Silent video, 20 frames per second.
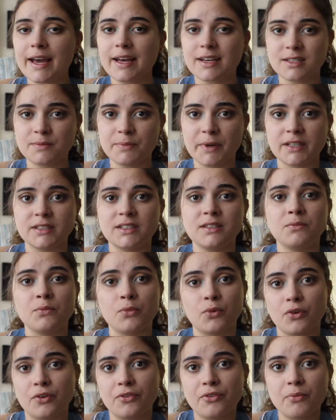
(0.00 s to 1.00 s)
expected
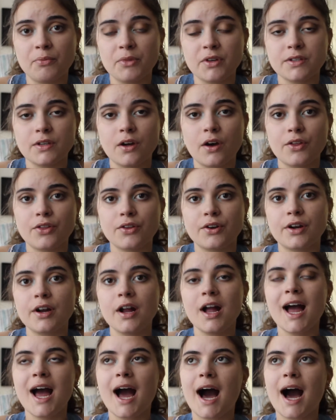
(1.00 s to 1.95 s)
more from this author.